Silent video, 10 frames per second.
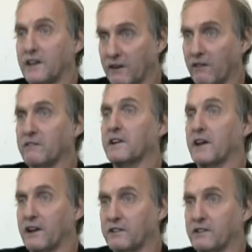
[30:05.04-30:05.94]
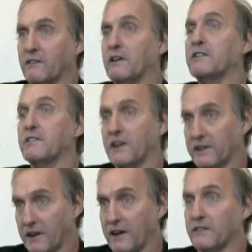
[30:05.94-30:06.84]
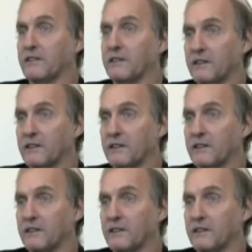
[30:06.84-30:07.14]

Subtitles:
to help me to get it, so I'm waiting for that to happen.